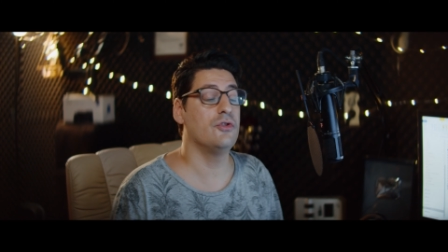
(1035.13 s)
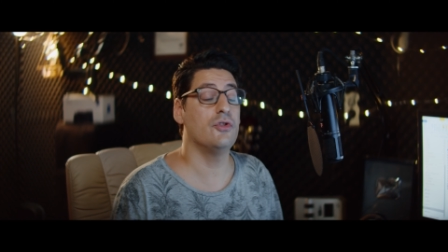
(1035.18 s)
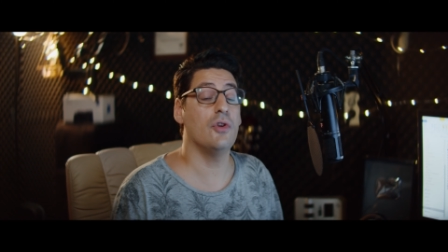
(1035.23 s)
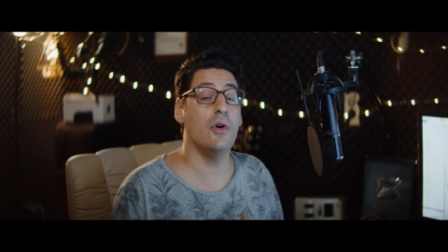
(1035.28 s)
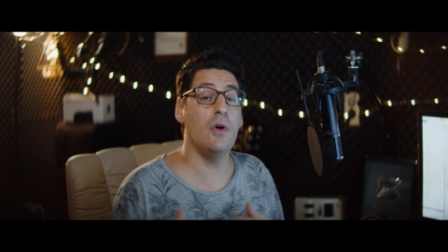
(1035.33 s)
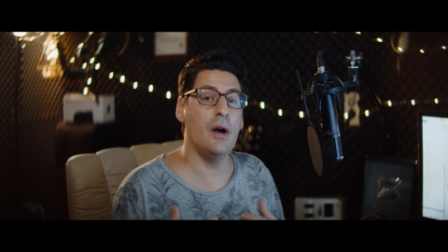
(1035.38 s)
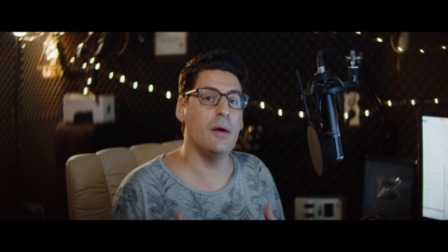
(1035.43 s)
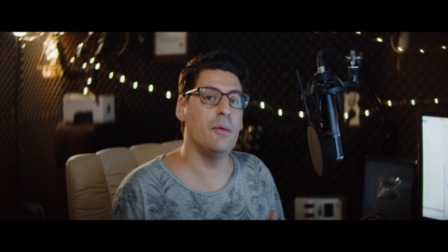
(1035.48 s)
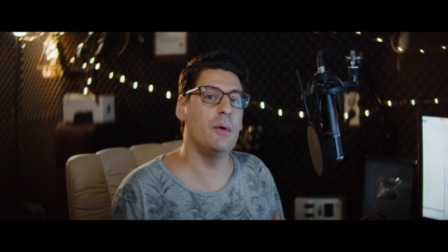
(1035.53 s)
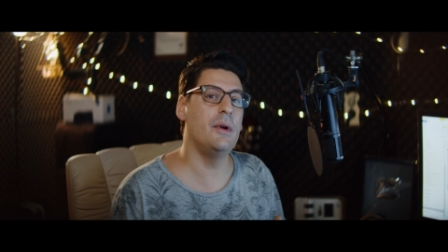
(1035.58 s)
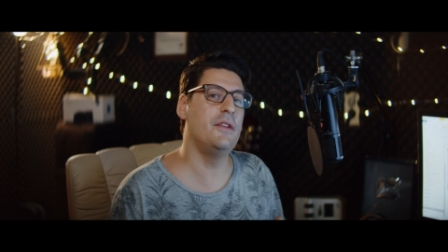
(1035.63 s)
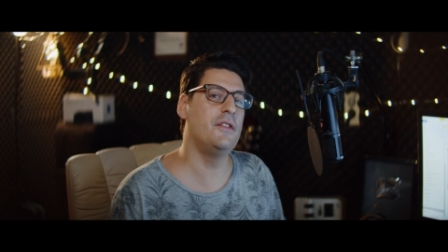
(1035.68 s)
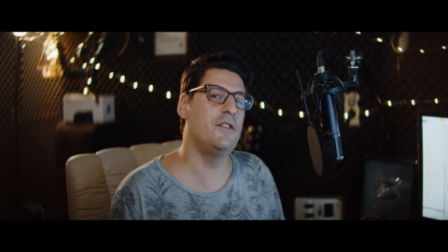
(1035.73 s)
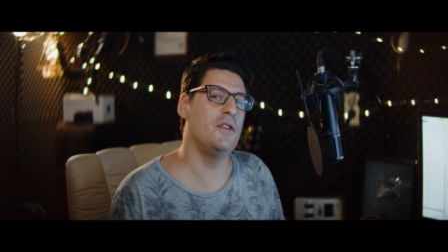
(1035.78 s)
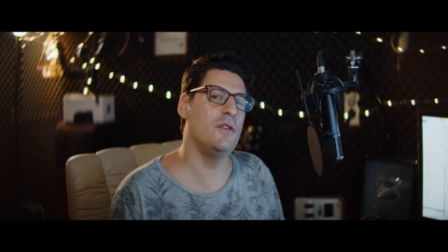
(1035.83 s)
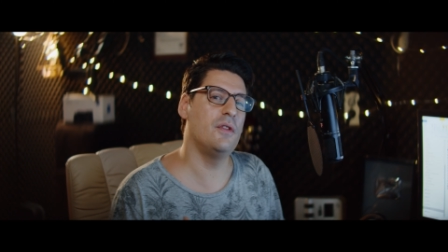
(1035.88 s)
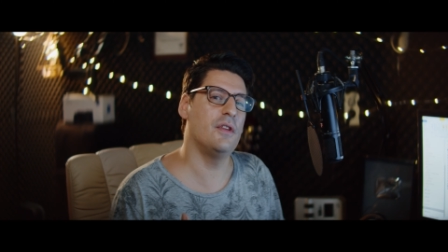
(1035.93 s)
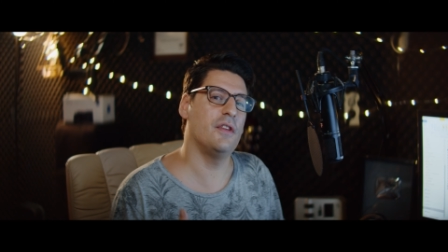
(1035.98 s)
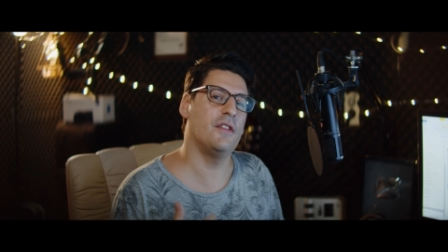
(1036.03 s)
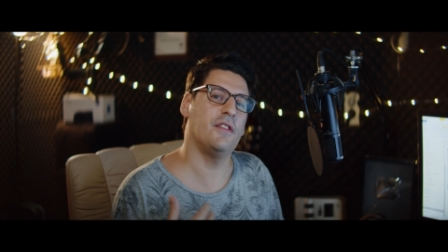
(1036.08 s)
So I will
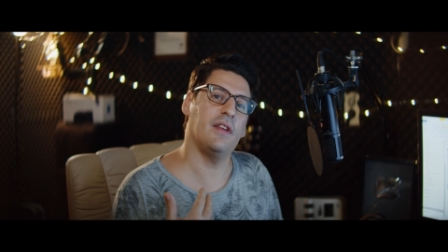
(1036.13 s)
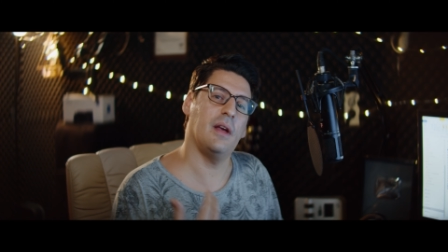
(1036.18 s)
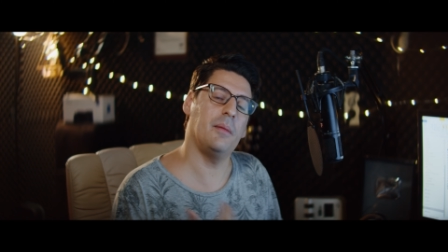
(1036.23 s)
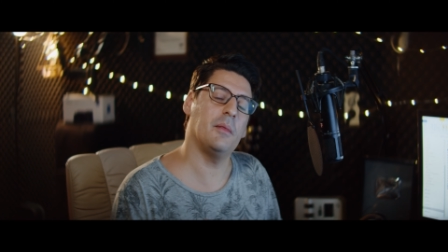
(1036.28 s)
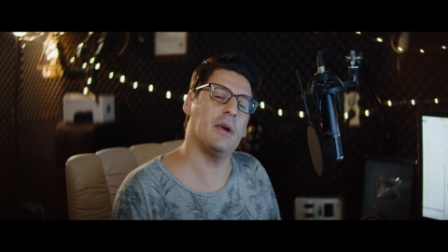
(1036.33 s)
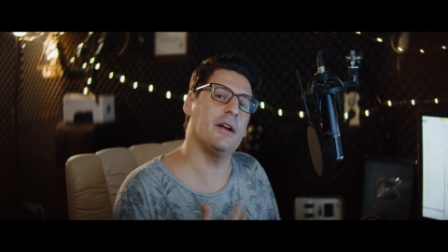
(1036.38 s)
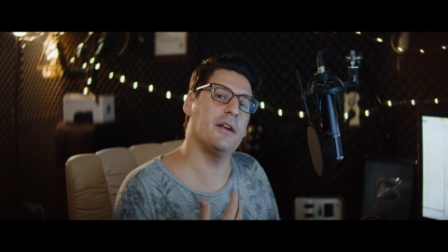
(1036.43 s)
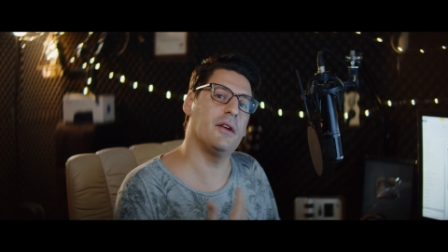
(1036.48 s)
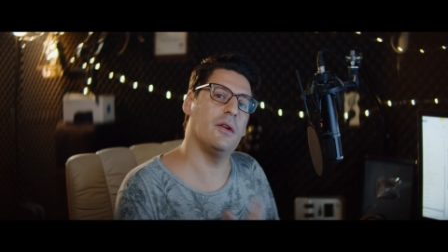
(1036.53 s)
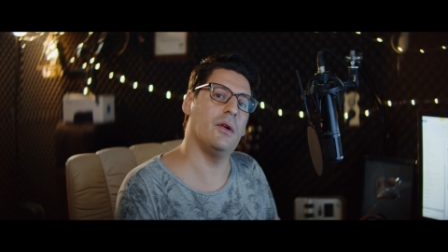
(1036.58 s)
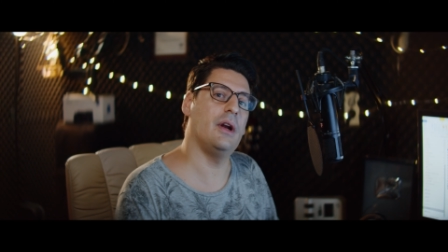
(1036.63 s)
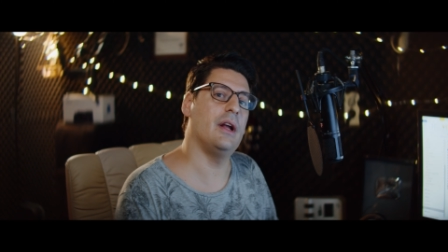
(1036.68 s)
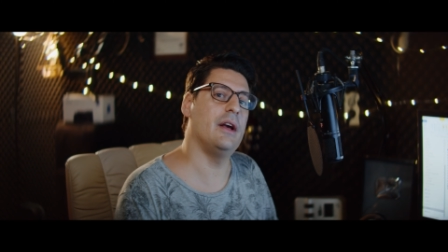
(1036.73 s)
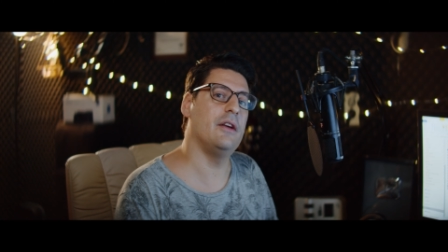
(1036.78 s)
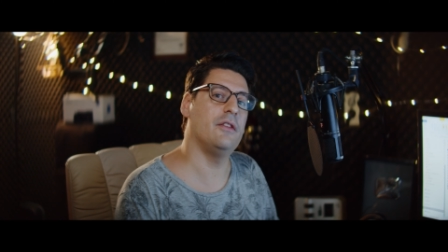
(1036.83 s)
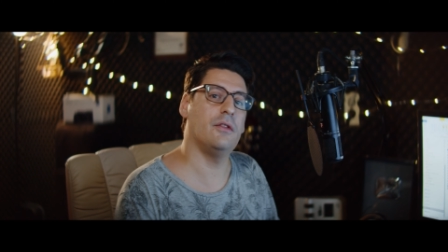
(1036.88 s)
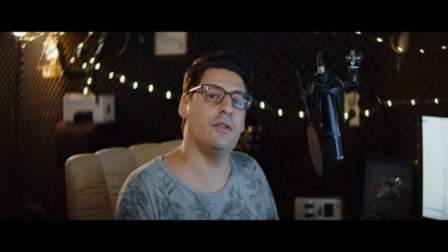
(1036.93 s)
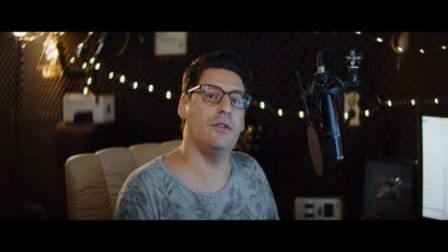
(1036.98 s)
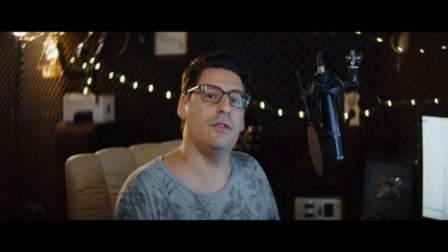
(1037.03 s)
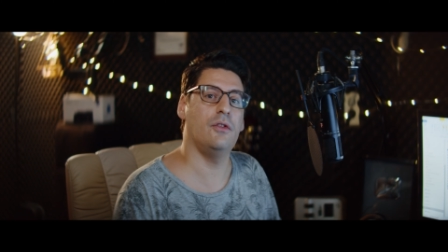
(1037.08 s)
do the same
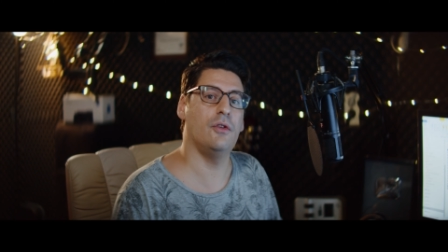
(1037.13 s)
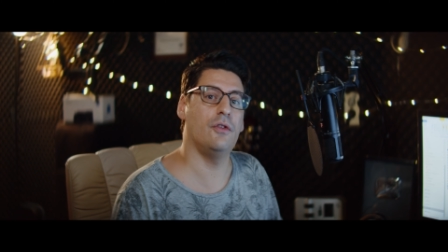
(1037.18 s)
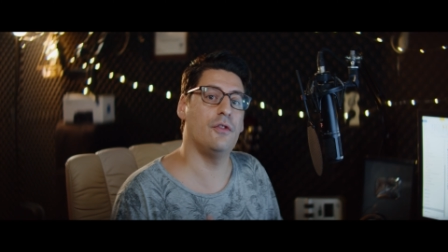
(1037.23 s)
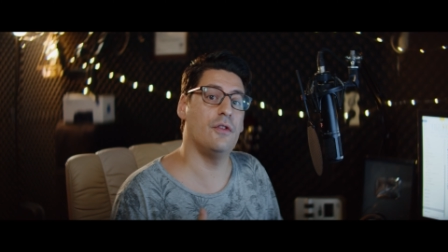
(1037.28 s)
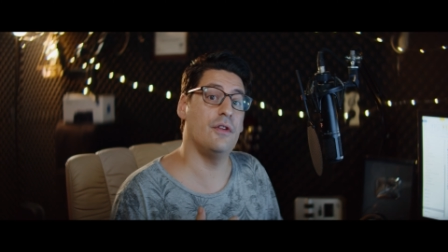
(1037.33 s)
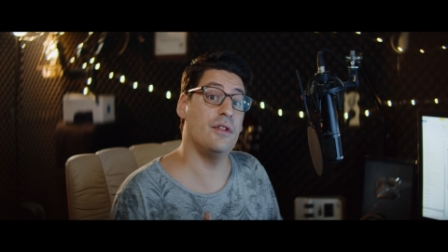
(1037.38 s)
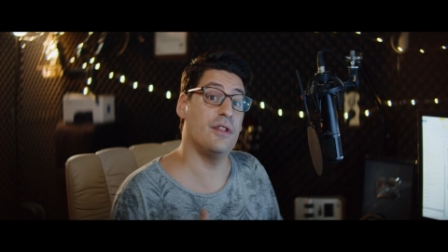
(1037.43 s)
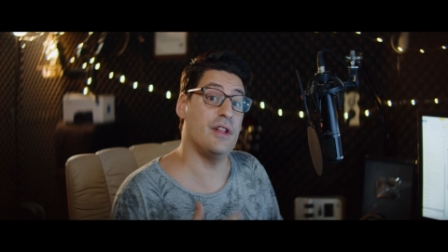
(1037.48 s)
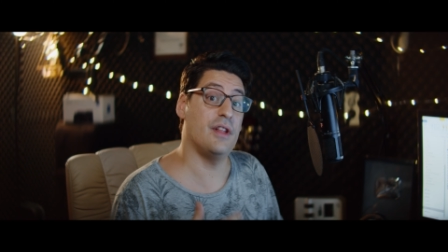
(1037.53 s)
calculation using